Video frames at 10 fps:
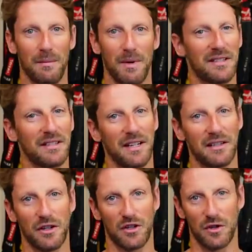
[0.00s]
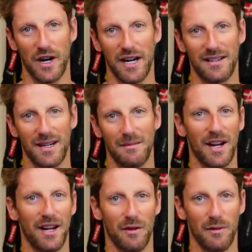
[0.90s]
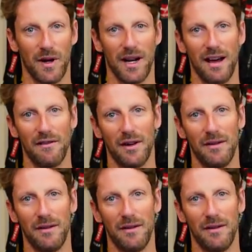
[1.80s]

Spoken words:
Mercedes, such a great team that even when they have a